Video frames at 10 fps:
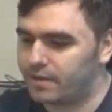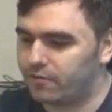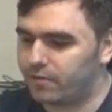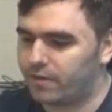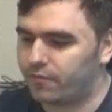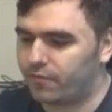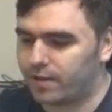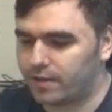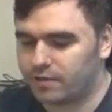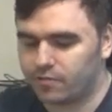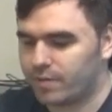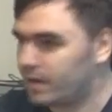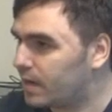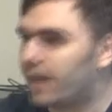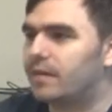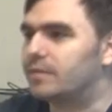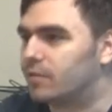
If the Romanian IRS